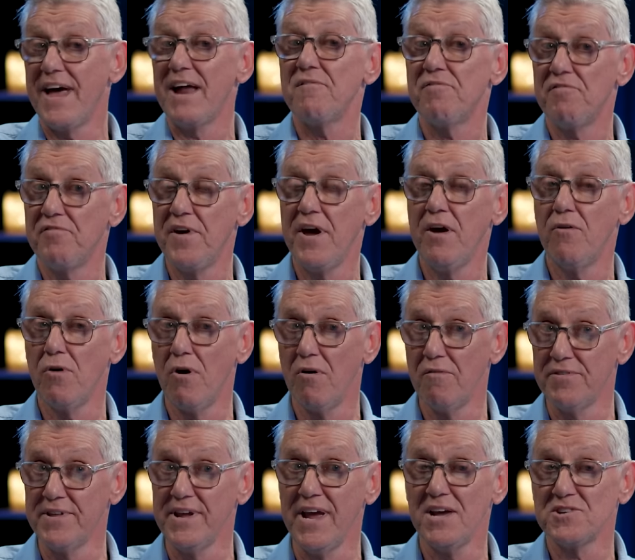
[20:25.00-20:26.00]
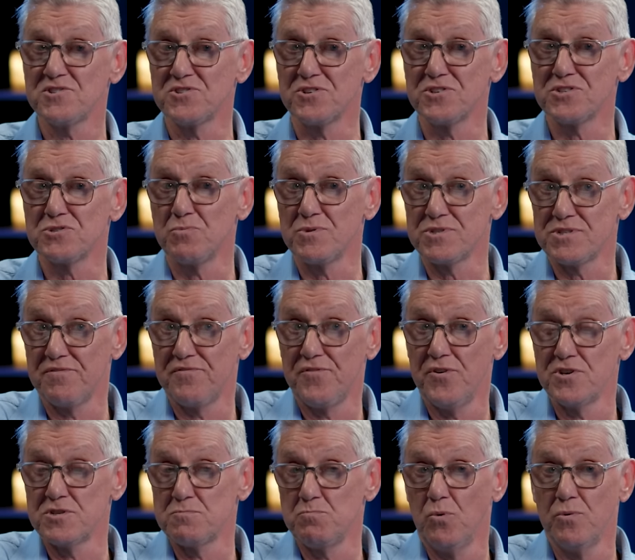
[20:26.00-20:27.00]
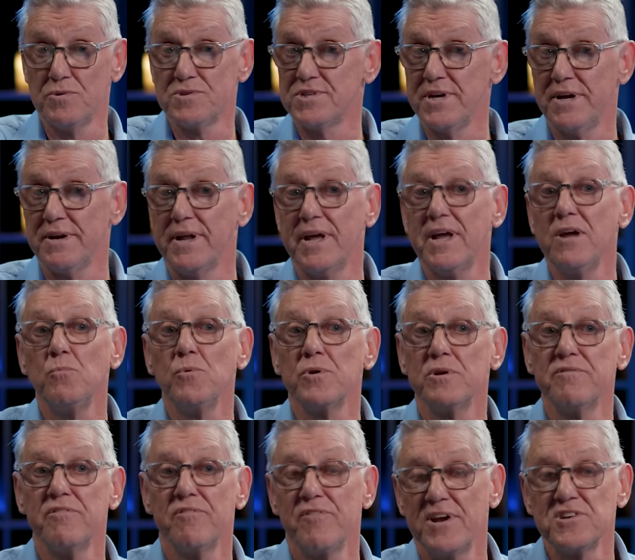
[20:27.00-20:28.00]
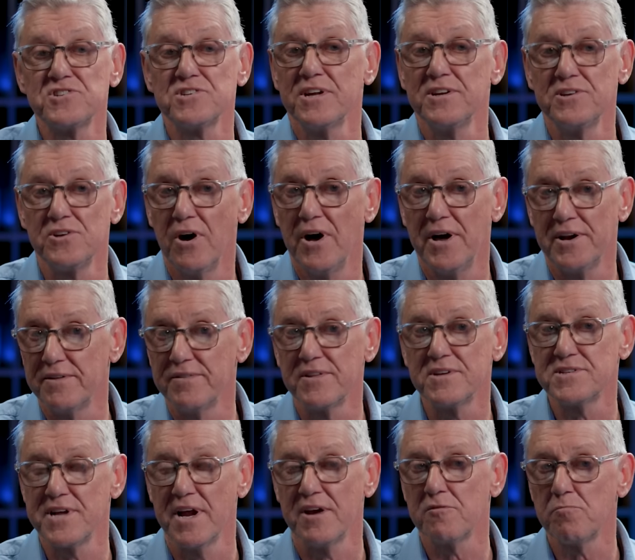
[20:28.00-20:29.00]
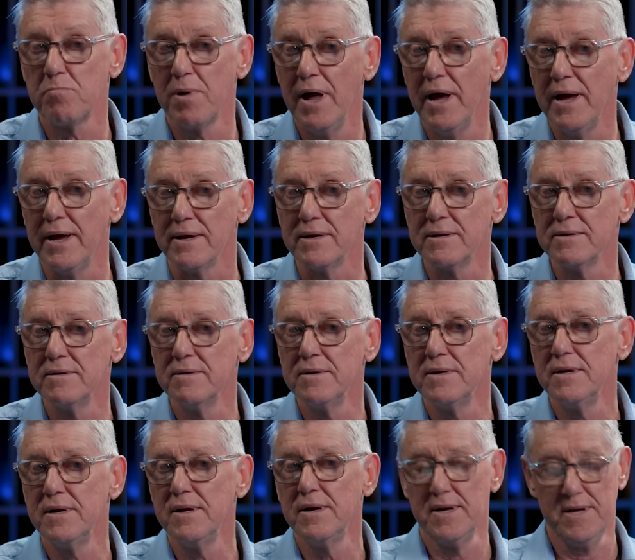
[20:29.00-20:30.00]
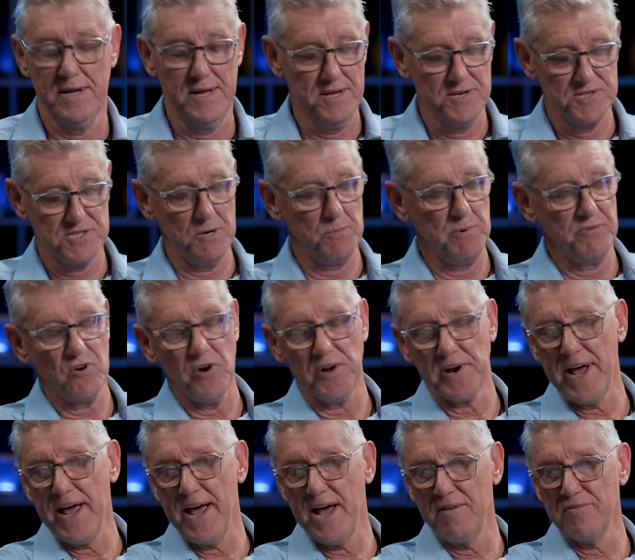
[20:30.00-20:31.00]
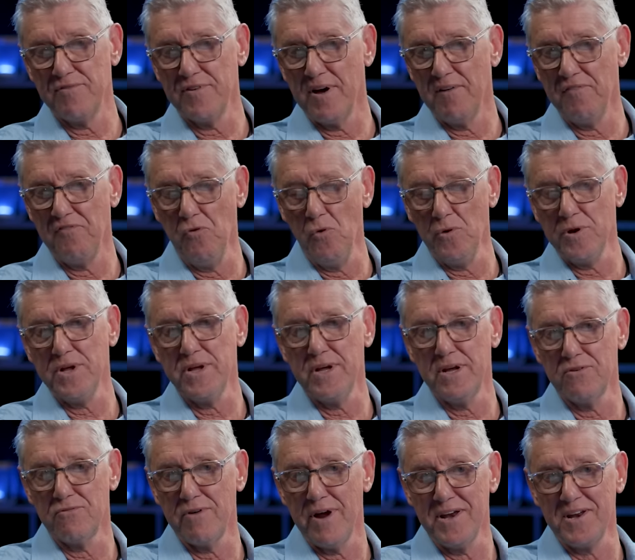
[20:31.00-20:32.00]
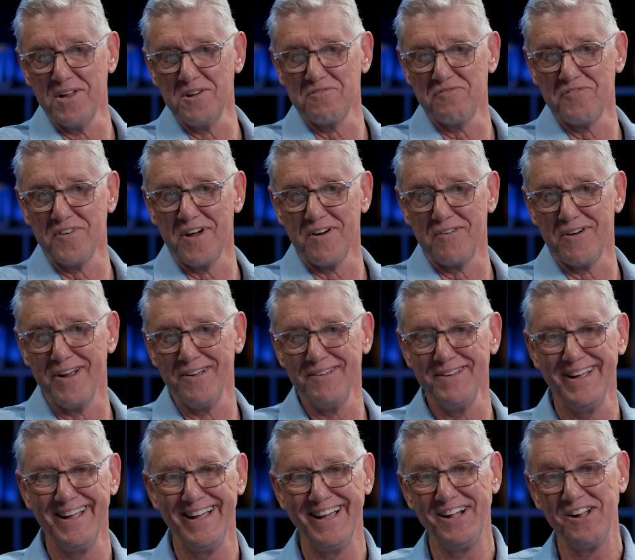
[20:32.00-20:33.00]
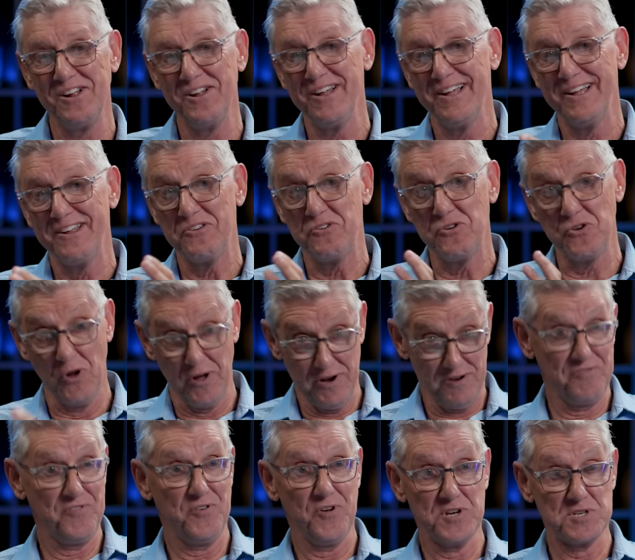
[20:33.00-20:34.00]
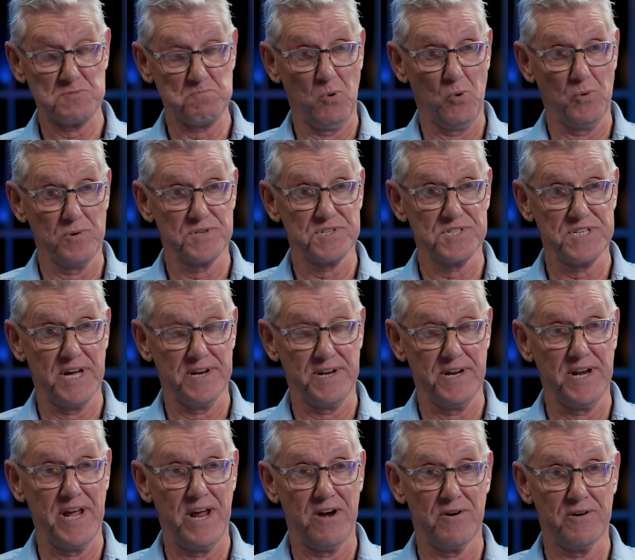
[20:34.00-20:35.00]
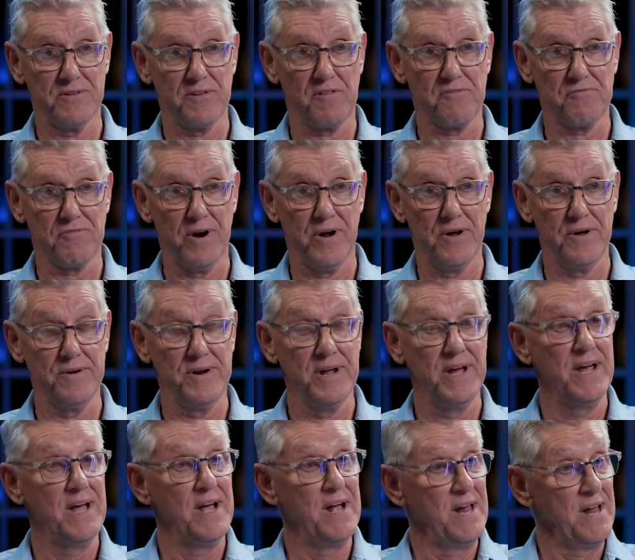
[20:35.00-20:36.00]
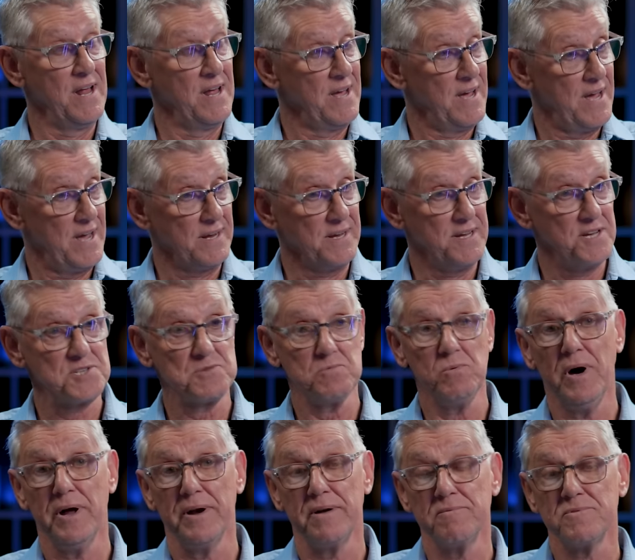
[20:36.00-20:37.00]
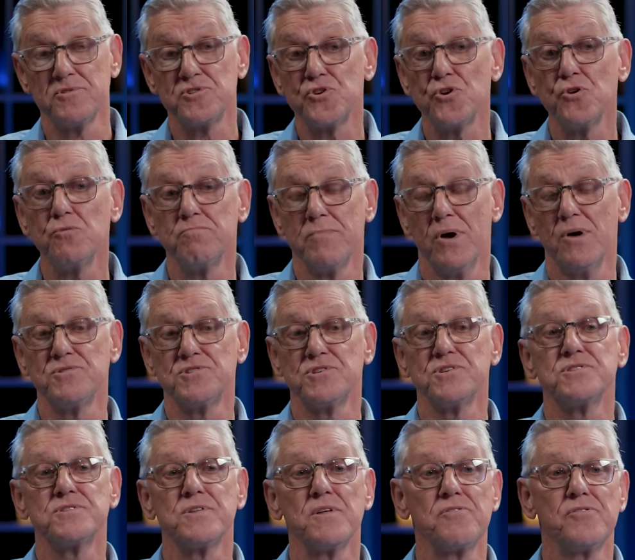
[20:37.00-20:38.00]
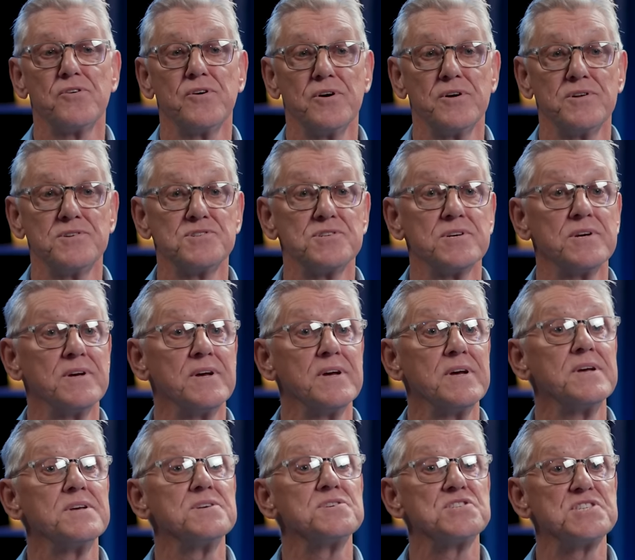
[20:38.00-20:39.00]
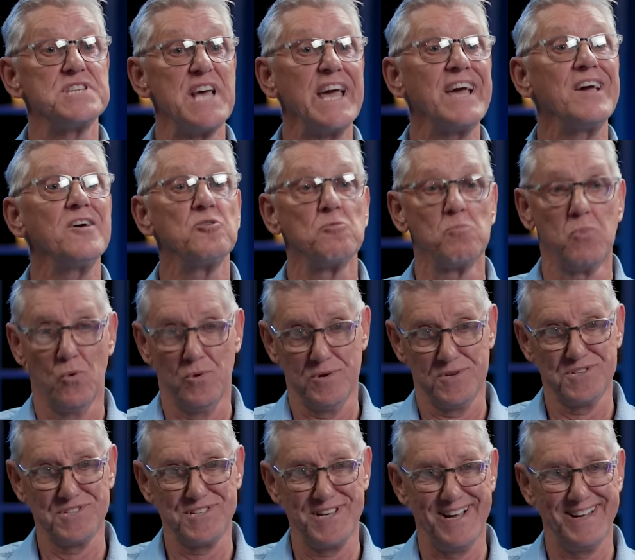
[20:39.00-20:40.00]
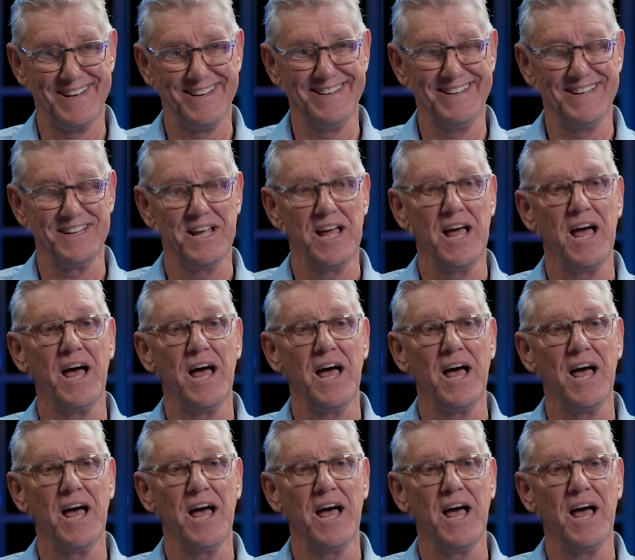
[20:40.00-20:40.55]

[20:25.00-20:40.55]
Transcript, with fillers: that Pharaoh of the Exodus was a firstborn son, he would have eventually died in the 10th plague. Yeah. So we've got to have a 40 year reigning Pharaoh, not a firstborn son inherit the throne. And guess what? Tuthmosis III's second born son,